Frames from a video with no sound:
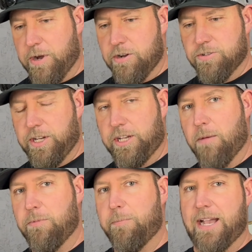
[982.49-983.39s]
bears are going to
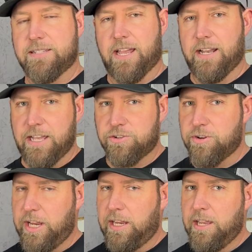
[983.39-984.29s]
come the backside of that
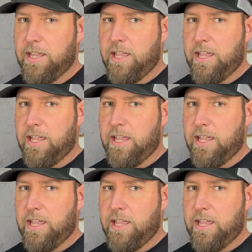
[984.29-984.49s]
tree,